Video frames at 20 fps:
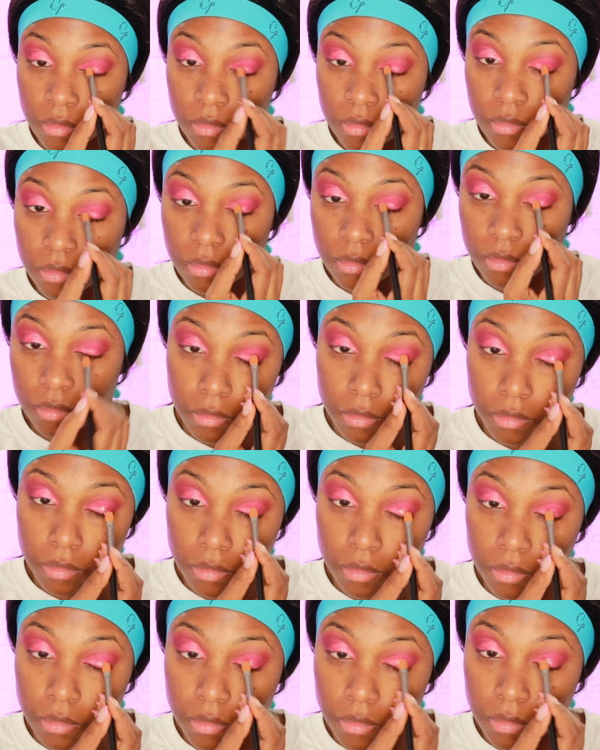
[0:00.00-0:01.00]

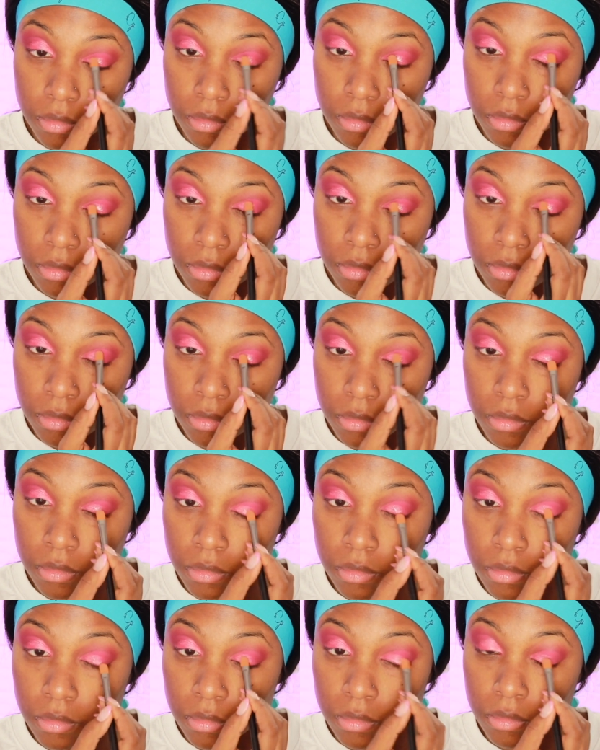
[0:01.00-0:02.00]
And again, it doesn't really
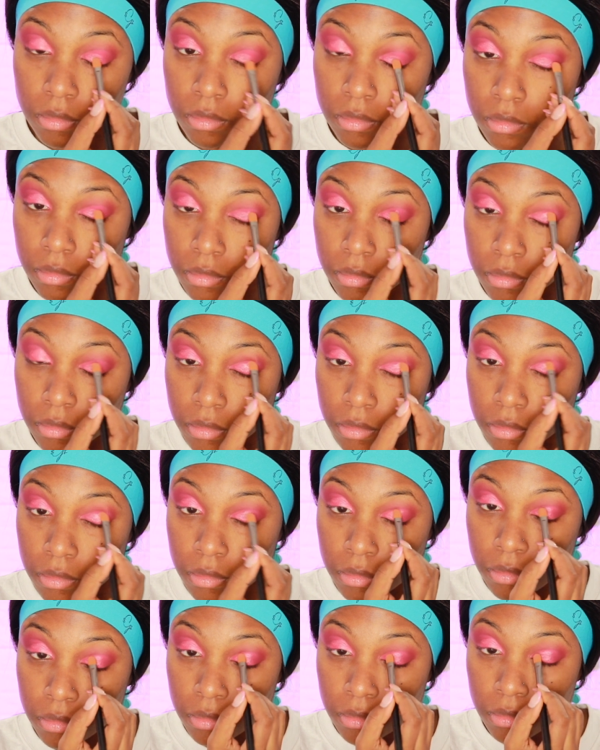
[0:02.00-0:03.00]
mess anything up because
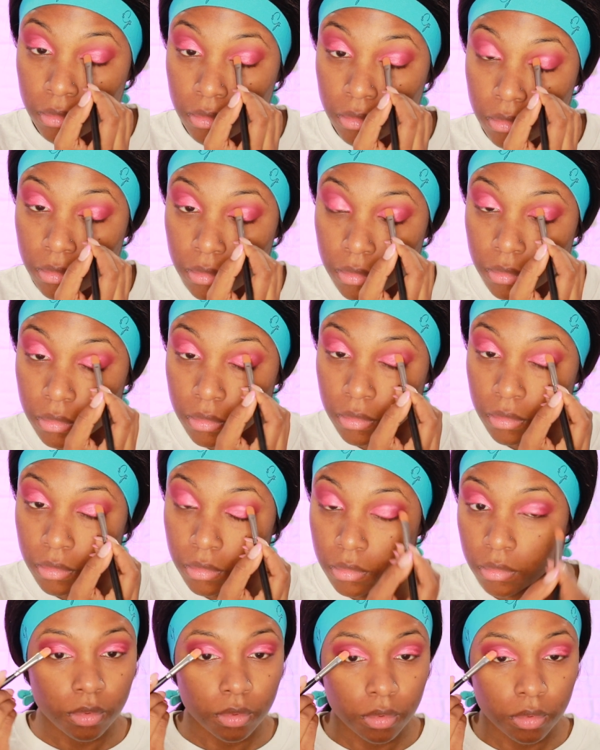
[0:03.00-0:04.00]
I plan on putting
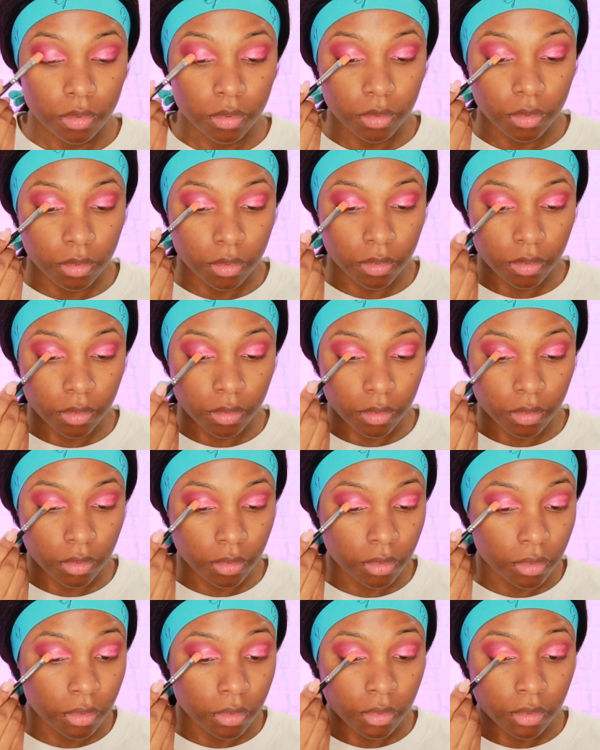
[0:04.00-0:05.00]
another layer of eyeshadow
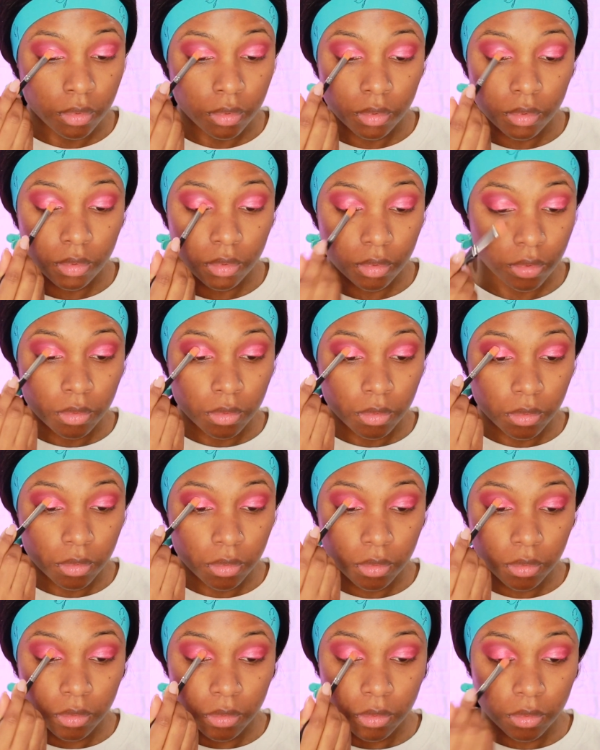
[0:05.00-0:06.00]
on top of here.
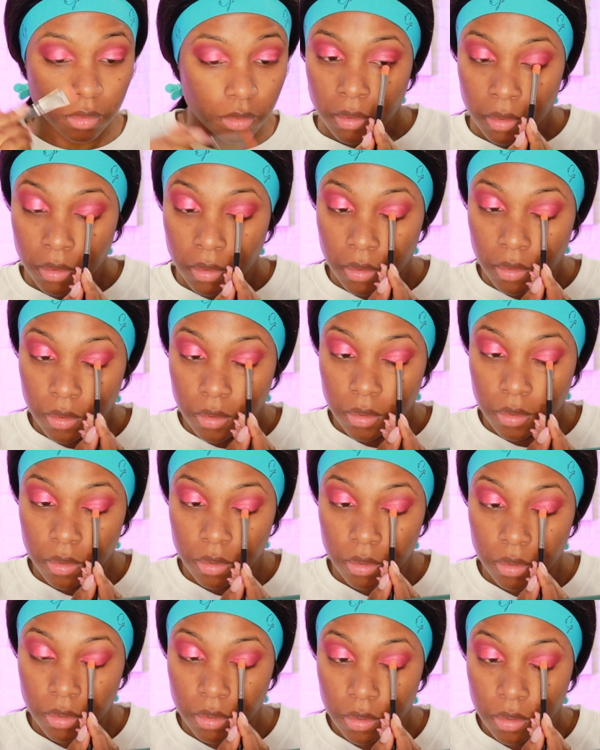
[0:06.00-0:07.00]
So right here, I'm
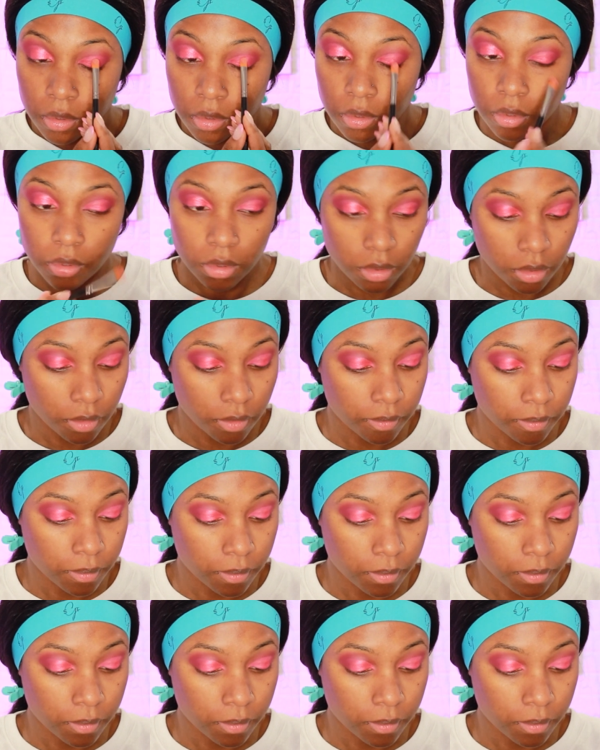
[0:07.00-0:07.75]
putting on this, it's